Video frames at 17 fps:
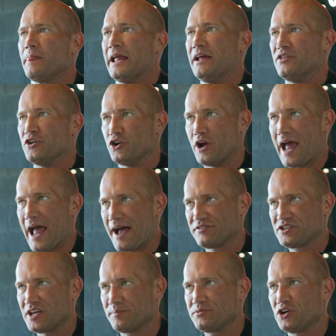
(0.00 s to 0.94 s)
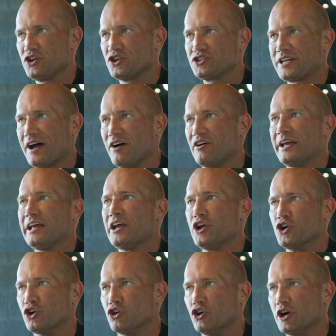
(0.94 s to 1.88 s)
Either you have something you're selling,
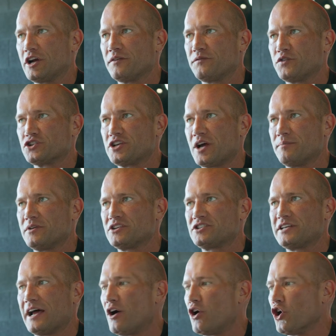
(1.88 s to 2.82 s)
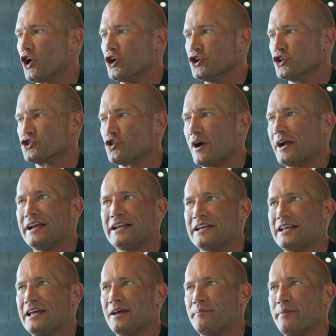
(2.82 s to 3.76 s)
you're looking for something to sell, or you're
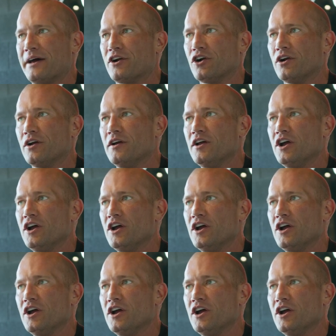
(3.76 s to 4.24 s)
training to get better.